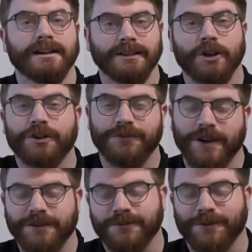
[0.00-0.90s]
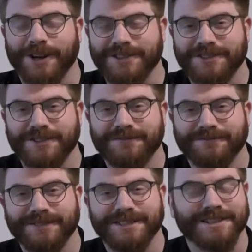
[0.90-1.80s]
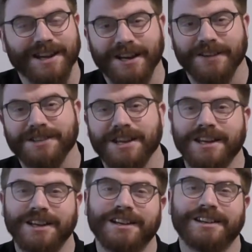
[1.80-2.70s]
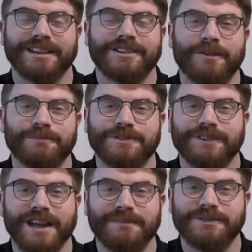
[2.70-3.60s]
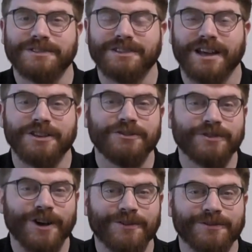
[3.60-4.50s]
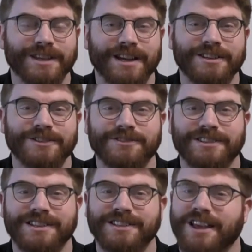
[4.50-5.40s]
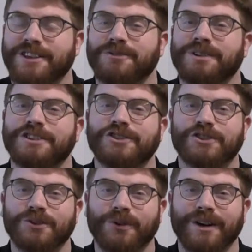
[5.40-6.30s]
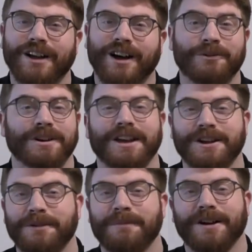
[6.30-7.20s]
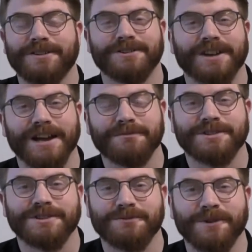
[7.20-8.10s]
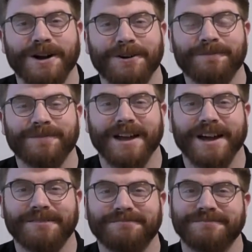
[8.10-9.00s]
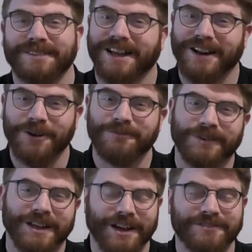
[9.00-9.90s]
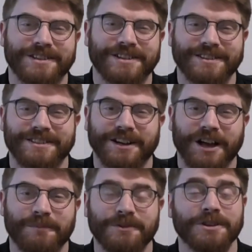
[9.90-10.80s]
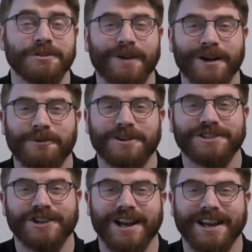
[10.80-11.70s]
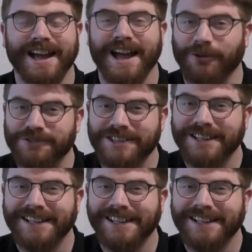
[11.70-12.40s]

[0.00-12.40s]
A lot of fun for us. As I say, I'd love to hear examples of games that you know that use this, that you enjoy. I want to hear about new games as well, and hopefully I've suggested a couple that you might want to check out.